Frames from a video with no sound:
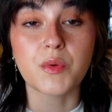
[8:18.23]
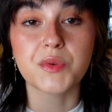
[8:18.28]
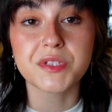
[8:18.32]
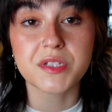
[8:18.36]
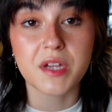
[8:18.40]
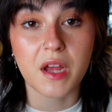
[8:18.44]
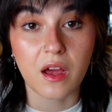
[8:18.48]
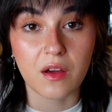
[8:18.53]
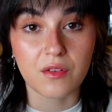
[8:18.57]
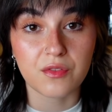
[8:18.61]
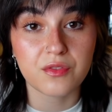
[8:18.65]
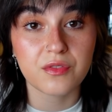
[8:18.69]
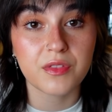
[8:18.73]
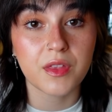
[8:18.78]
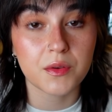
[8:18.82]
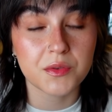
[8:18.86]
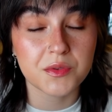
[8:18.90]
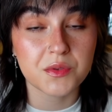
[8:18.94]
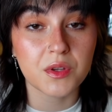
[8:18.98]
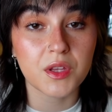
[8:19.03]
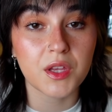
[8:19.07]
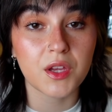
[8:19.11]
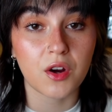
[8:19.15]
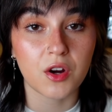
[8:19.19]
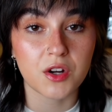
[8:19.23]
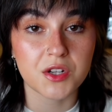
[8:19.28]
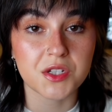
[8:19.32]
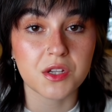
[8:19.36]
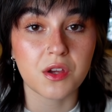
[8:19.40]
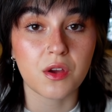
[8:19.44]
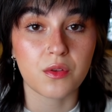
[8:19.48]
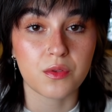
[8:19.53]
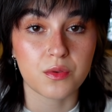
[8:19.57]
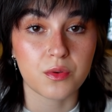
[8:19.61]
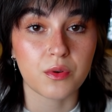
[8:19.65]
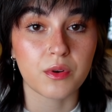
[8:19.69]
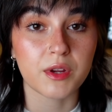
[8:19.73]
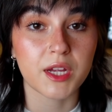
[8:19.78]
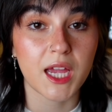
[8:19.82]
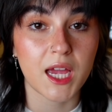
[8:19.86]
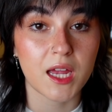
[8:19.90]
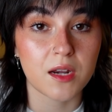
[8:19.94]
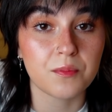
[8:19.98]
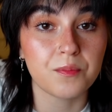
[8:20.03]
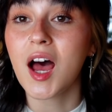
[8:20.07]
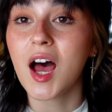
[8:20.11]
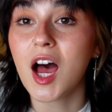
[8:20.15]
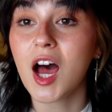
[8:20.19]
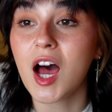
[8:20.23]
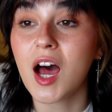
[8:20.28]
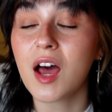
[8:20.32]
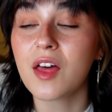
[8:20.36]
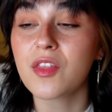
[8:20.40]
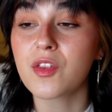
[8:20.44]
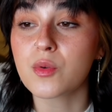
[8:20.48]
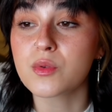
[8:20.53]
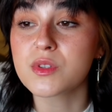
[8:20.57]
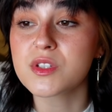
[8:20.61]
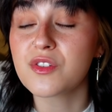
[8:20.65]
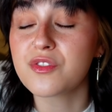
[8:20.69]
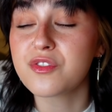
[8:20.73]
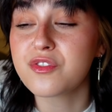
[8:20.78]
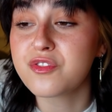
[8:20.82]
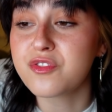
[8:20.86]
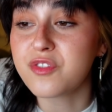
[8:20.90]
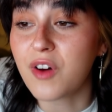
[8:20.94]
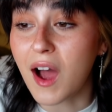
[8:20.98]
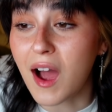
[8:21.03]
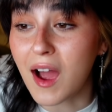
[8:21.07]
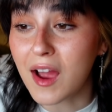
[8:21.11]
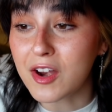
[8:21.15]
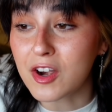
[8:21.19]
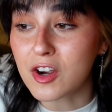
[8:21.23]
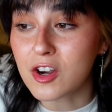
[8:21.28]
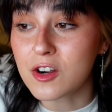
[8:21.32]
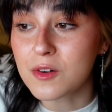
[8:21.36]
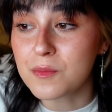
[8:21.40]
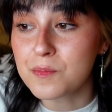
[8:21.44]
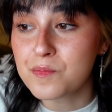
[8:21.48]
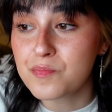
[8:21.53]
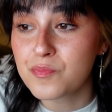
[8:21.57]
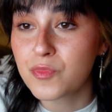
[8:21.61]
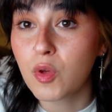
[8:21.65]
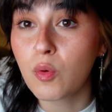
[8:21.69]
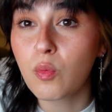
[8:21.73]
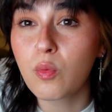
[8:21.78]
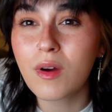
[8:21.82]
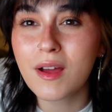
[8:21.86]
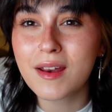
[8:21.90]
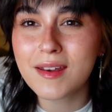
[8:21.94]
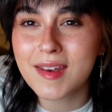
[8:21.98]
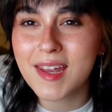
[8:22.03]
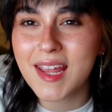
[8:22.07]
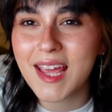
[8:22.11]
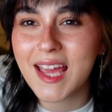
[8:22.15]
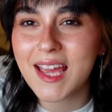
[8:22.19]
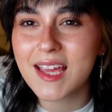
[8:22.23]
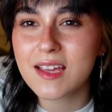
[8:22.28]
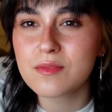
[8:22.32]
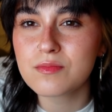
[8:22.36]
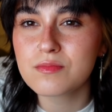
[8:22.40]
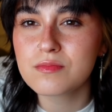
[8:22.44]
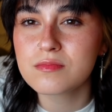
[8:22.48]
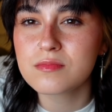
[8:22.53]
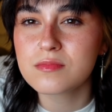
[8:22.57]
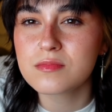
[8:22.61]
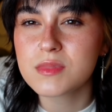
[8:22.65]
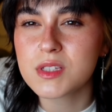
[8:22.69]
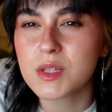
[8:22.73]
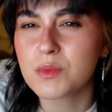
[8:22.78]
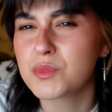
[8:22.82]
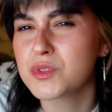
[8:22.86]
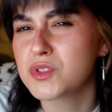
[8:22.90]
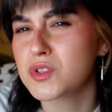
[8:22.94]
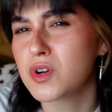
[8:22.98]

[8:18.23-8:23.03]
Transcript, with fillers: was tough. That was really hard to go through again. Uh, there was a fire the one day someone